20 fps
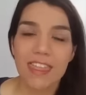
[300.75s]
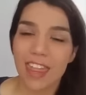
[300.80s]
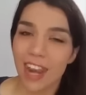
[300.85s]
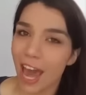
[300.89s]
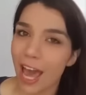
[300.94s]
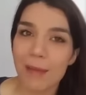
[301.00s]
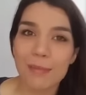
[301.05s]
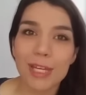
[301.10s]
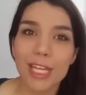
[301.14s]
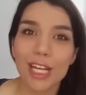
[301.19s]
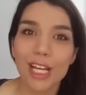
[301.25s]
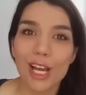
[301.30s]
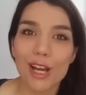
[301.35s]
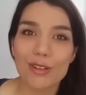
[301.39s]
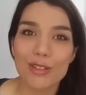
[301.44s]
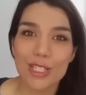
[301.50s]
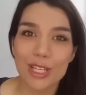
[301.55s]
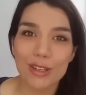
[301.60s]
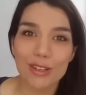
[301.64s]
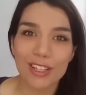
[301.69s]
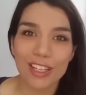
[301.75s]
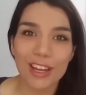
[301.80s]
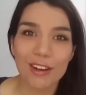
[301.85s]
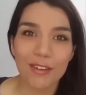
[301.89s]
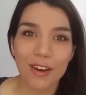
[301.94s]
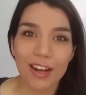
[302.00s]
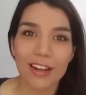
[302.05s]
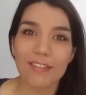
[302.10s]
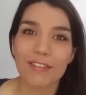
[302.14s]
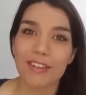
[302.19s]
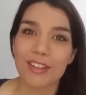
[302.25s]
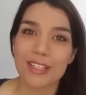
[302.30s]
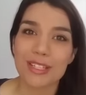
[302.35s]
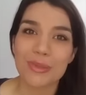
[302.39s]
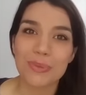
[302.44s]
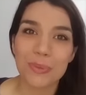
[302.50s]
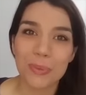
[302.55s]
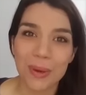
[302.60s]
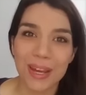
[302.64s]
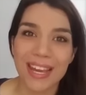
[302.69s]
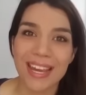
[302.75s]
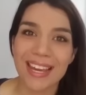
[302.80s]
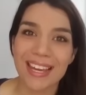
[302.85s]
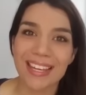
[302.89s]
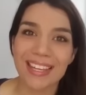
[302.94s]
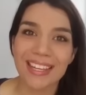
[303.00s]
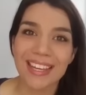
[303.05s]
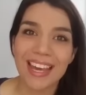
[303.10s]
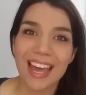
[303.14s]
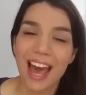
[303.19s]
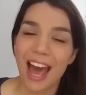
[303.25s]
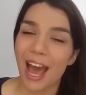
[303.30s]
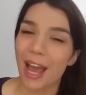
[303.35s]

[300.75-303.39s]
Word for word: that I'm gonna go do to get ready for this week.